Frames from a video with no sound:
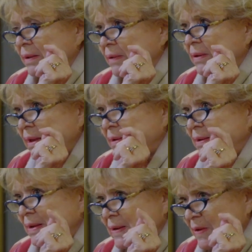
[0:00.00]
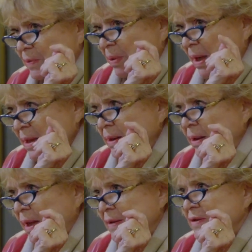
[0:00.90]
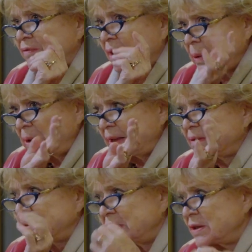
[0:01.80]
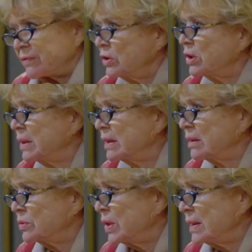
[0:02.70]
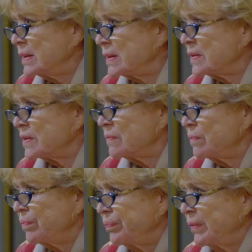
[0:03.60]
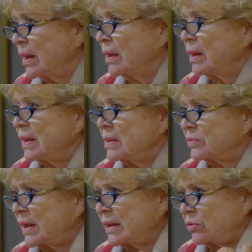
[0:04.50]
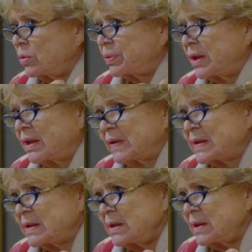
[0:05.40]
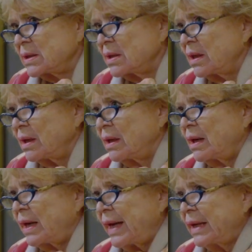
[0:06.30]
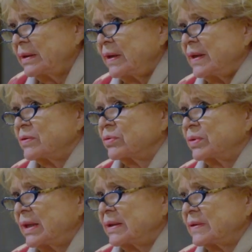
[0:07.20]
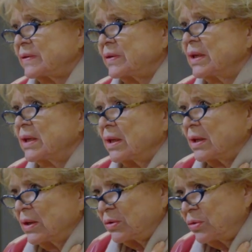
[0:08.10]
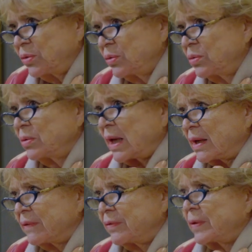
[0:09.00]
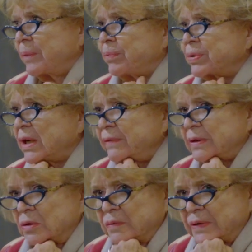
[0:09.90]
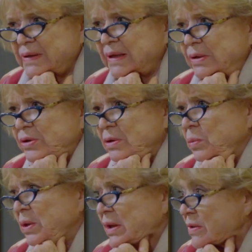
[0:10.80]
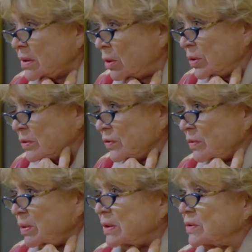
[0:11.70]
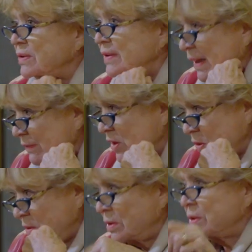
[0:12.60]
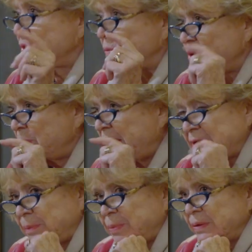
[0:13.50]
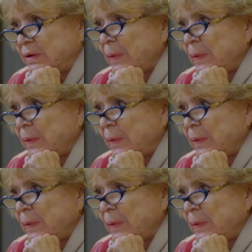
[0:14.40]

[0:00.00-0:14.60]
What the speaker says: that this spying has violated his fundamental rights, his right to privacy, and his right to have private conversation with his lawyers, because they were also spied upon.